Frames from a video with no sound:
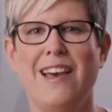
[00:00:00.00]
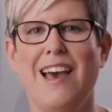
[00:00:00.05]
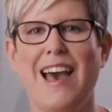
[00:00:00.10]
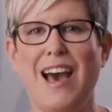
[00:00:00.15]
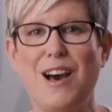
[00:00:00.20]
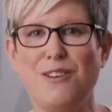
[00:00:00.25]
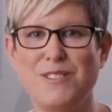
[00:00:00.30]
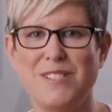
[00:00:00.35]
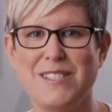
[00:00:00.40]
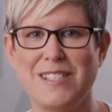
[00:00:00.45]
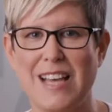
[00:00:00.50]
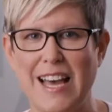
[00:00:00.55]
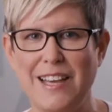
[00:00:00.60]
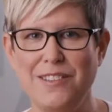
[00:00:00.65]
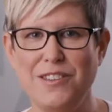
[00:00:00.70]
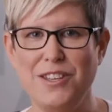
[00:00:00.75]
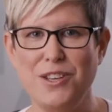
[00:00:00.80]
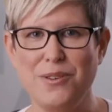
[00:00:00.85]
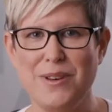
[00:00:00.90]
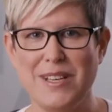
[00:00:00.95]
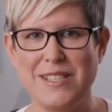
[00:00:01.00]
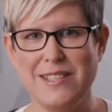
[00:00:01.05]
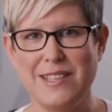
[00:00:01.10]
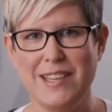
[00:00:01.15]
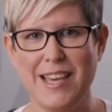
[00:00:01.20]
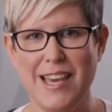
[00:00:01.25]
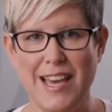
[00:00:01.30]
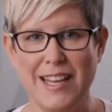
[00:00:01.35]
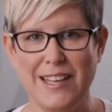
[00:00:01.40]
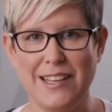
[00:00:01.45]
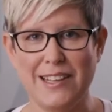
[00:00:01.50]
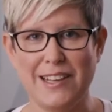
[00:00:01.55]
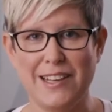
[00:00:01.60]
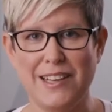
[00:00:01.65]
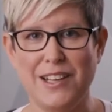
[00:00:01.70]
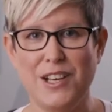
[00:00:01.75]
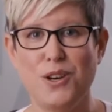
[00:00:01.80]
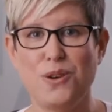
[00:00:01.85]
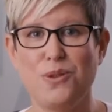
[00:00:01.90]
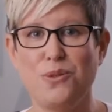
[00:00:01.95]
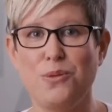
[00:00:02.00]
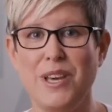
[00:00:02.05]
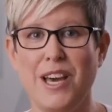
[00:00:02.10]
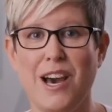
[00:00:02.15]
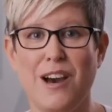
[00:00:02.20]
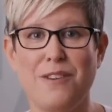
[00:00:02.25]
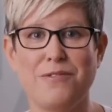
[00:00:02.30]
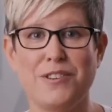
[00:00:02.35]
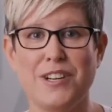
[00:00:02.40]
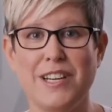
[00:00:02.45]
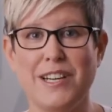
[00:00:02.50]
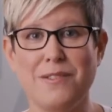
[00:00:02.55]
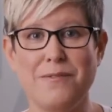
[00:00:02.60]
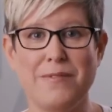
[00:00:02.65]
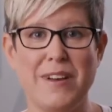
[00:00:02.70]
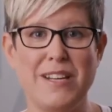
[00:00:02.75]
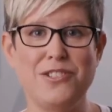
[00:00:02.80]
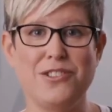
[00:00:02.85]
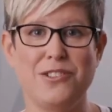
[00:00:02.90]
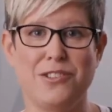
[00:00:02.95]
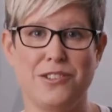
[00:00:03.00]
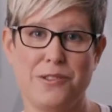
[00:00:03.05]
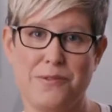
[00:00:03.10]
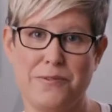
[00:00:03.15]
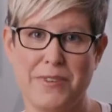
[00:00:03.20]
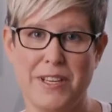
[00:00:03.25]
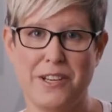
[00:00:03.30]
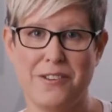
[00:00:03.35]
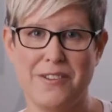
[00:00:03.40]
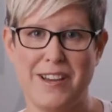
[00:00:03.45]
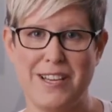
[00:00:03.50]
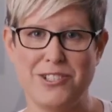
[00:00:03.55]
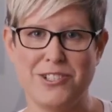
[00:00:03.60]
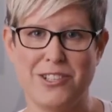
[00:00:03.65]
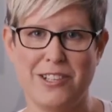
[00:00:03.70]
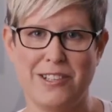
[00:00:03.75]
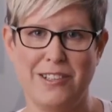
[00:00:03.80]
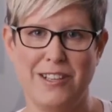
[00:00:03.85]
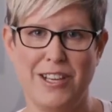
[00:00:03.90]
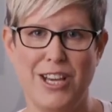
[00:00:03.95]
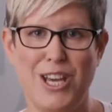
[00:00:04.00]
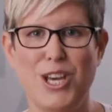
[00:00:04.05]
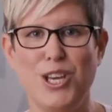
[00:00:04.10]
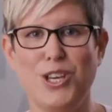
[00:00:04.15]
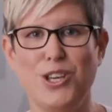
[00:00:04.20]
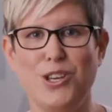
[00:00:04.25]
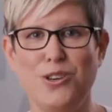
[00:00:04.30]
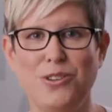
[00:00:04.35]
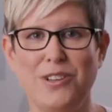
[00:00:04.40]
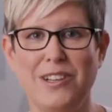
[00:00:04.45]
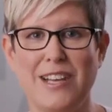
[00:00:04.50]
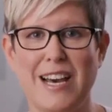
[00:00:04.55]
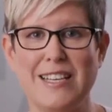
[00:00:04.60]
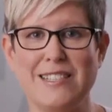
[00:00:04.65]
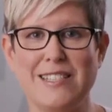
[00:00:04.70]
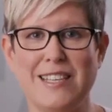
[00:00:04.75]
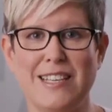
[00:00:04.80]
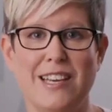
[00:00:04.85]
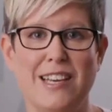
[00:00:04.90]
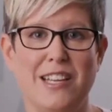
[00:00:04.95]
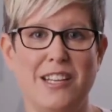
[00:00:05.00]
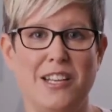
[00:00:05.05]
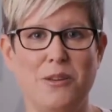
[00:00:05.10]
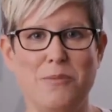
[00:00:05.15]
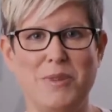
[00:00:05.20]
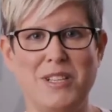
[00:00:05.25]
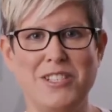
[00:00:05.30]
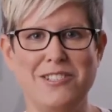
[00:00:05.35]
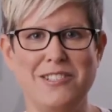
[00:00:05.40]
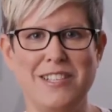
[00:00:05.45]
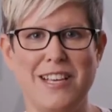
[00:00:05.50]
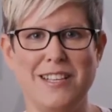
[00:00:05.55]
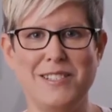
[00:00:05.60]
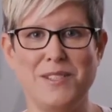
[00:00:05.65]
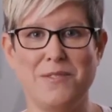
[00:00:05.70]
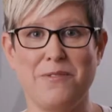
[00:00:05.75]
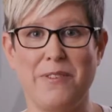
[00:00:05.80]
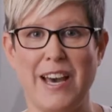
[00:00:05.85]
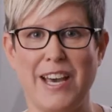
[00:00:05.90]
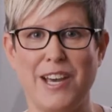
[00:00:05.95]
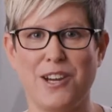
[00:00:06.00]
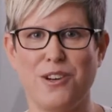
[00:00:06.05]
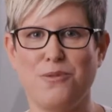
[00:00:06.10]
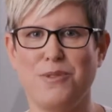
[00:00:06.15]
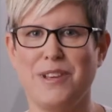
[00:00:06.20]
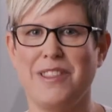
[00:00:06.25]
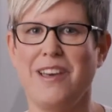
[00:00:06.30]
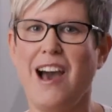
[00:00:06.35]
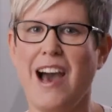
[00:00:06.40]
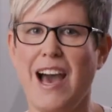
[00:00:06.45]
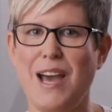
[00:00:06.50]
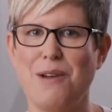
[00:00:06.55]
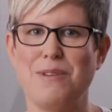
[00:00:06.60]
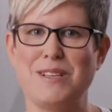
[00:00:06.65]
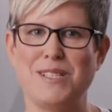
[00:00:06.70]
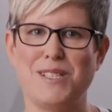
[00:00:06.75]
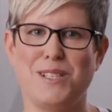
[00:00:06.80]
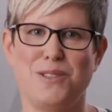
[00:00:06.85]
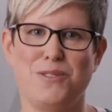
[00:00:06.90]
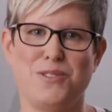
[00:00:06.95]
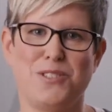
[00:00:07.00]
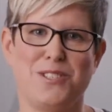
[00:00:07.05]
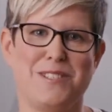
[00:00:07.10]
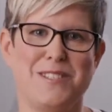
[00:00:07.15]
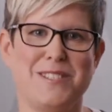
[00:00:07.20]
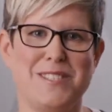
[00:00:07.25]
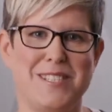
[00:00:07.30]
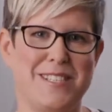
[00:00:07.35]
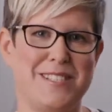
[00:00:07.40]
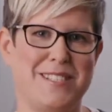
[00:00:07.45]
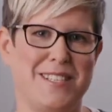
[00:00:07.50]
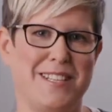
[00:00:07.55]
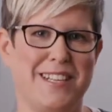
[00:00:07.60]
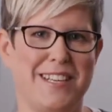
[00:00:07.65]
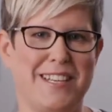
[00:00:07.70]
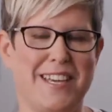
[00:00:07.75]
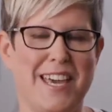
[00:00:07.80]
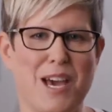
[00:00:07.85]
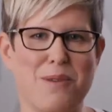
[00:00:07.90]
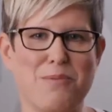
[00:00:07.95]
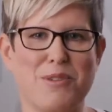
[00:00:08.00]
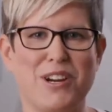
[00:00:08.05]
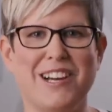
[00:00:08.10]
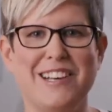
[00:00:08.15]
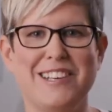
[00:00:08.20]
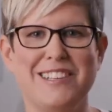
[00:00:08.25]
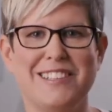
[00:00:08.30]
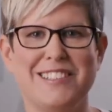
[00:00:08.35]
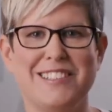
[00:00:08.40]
Outside the US and Canada, we offer a conventional configuration utilizing an image intensifier with high-resolution CCD camera.